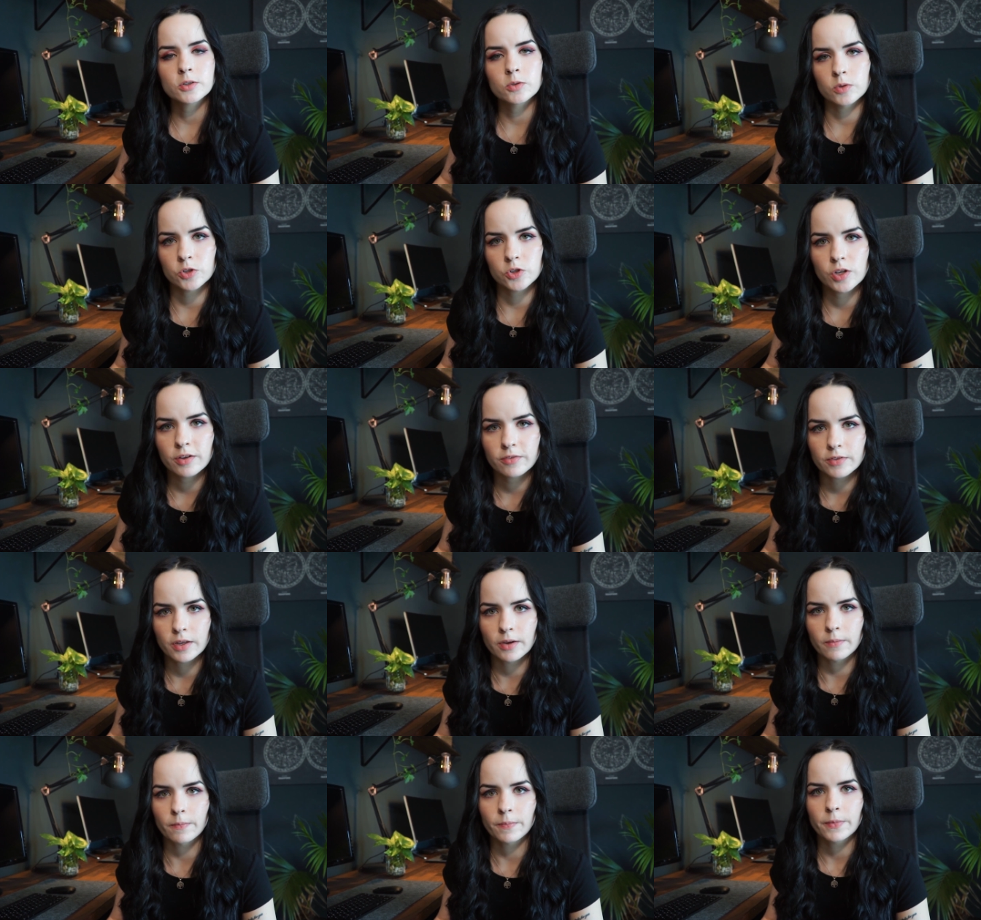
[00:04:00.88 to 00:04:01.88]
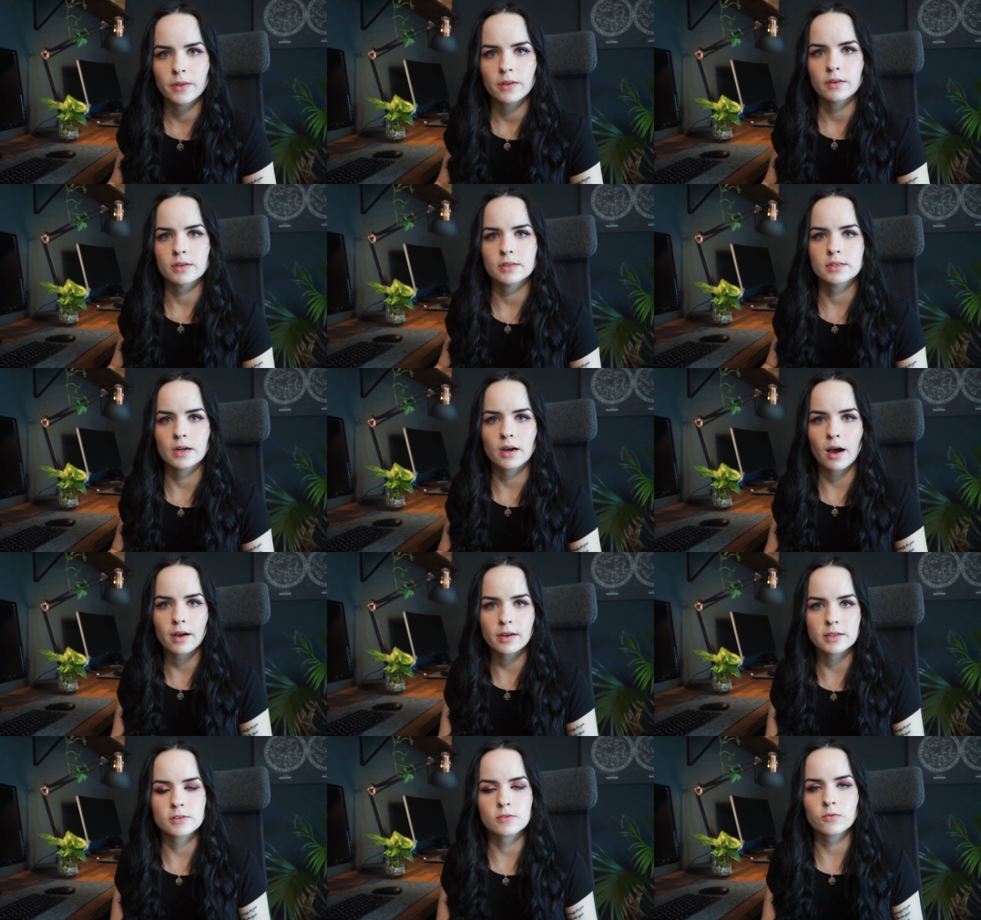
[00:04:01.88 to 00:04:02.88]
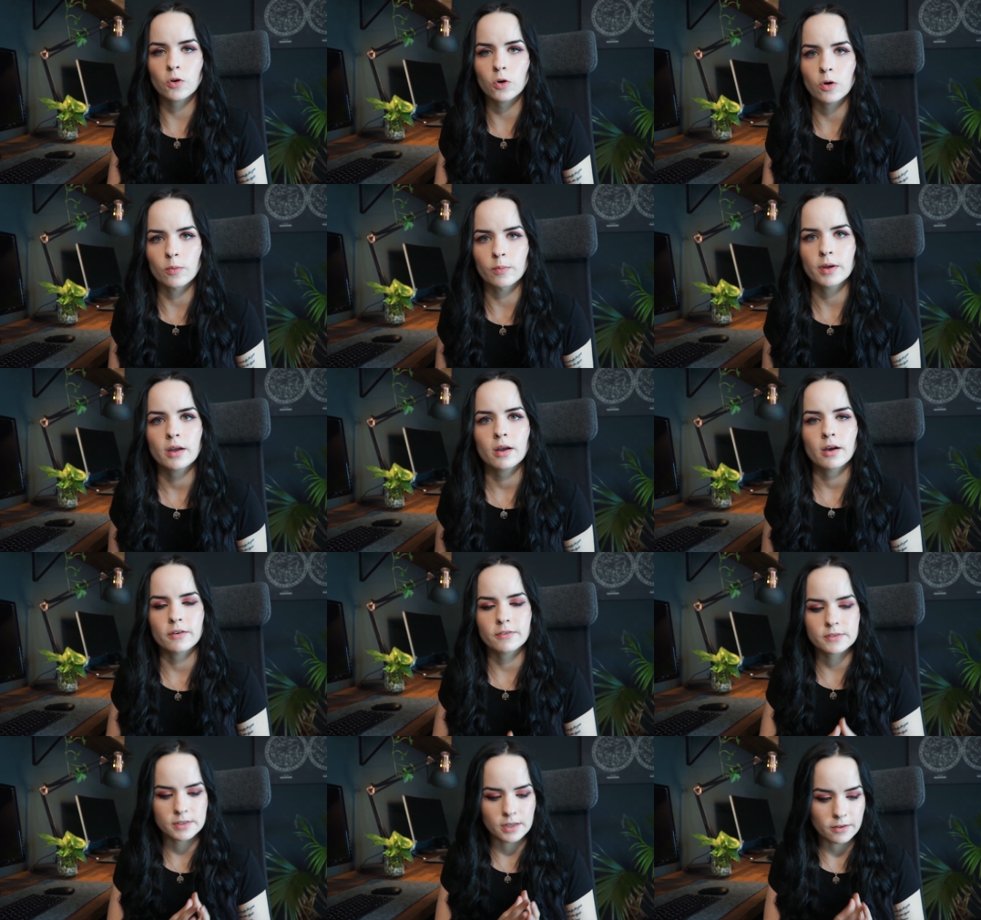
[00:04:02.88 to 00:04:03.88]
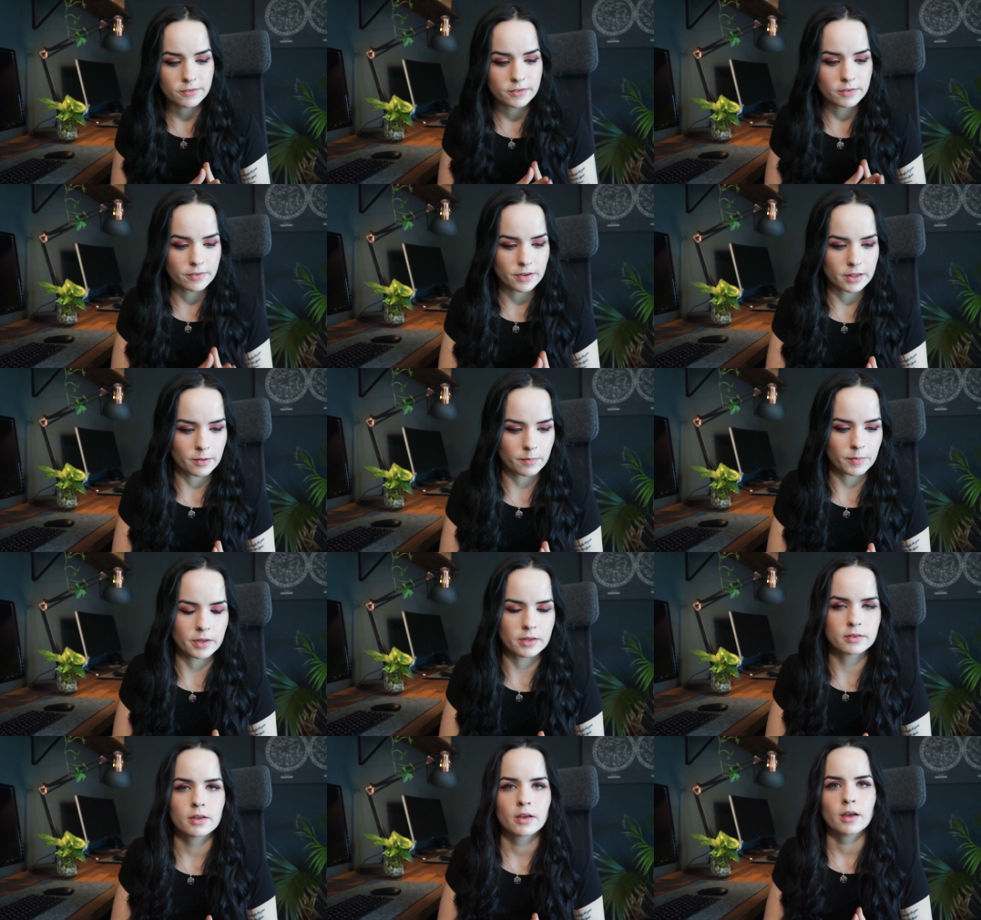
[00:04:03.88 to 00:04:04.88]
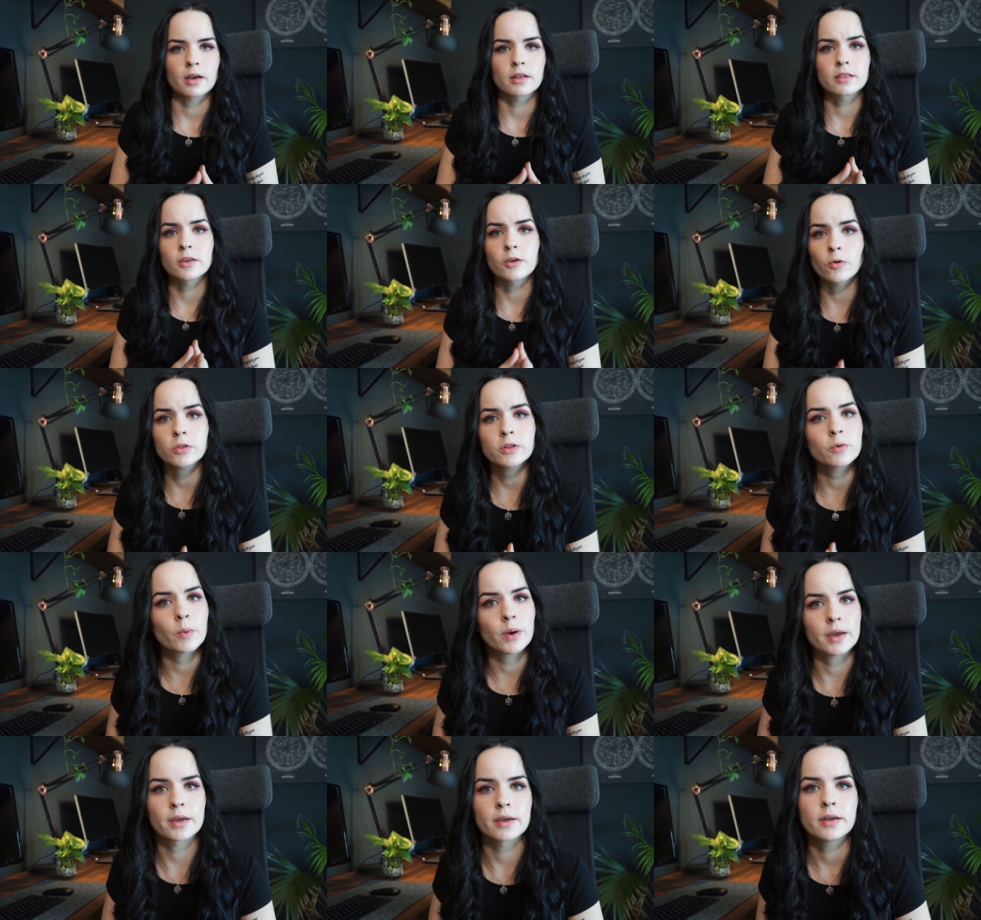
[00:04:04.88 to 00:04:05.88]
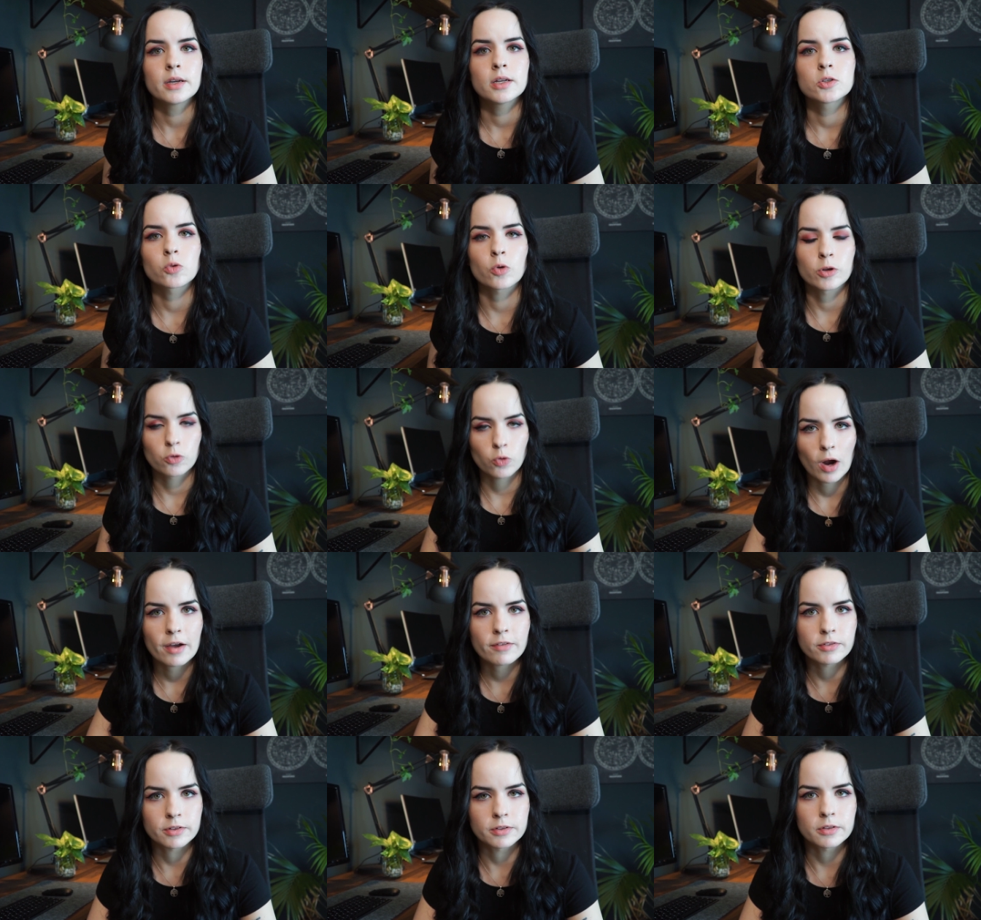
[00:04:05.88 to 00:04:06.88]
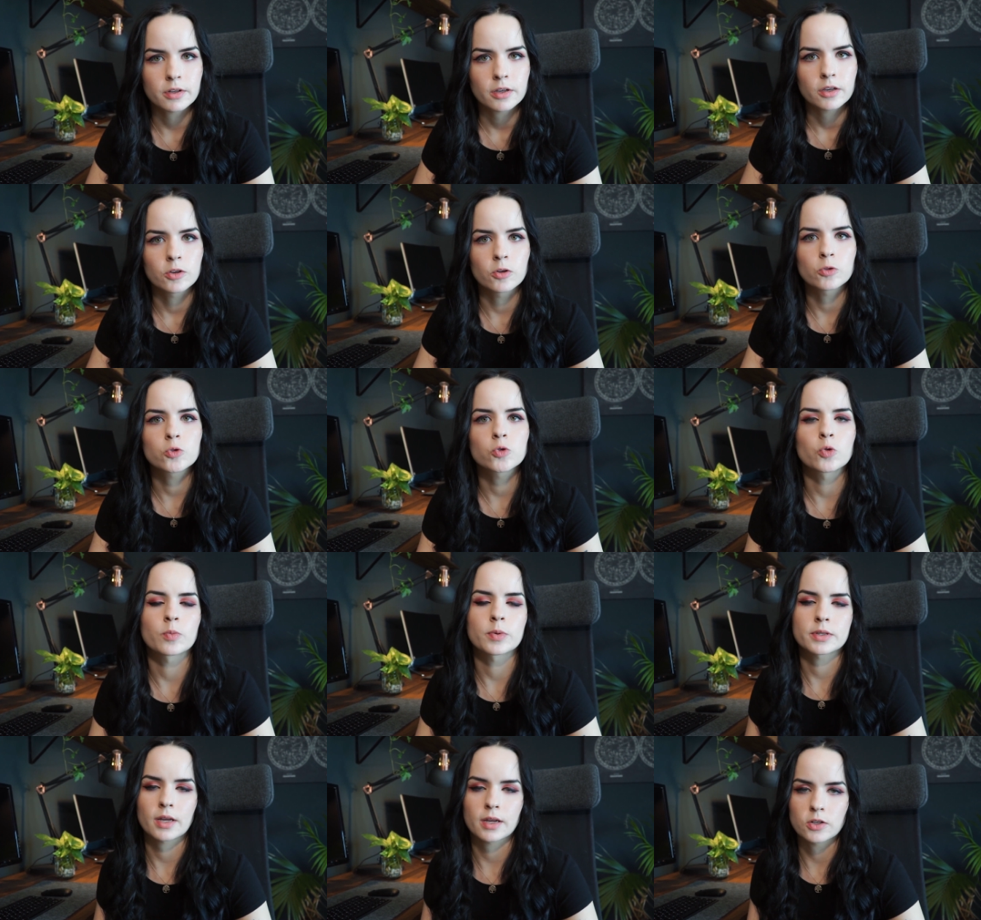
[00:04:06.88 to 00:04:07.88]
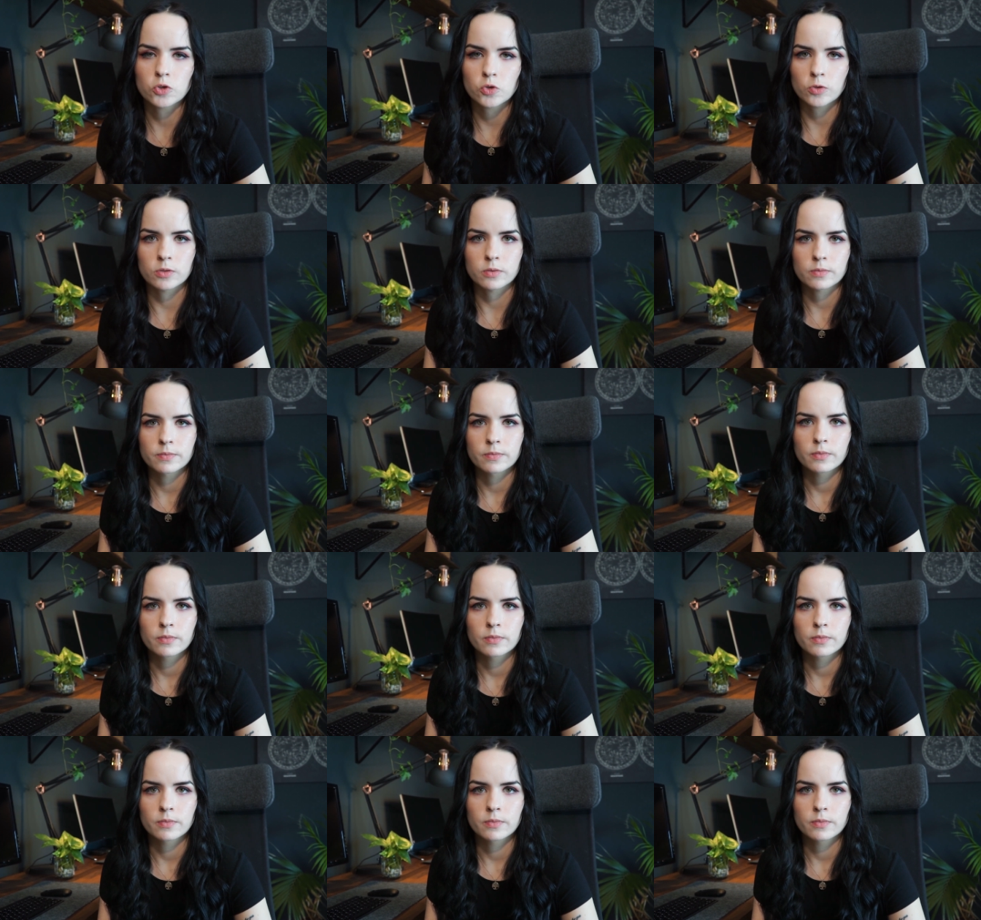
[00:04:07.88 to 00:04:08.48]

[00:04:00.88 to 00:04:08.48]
to achieve them is the highest form of self-development and the only way to unravel your true potential.